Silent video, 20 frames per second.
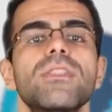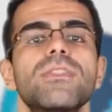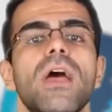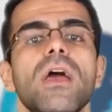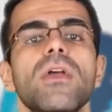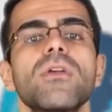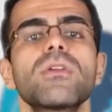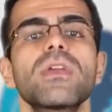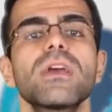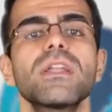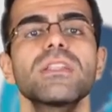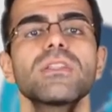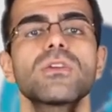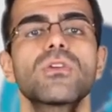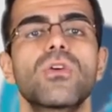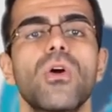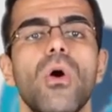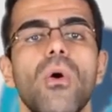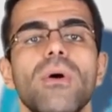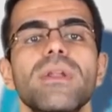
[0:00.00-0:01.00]
Now you
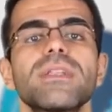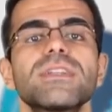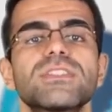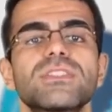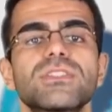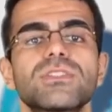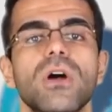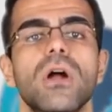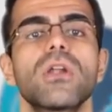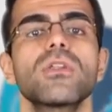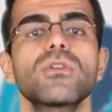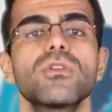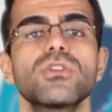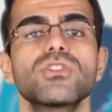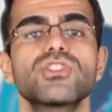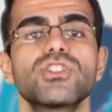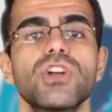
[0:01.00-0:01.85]
can go and start your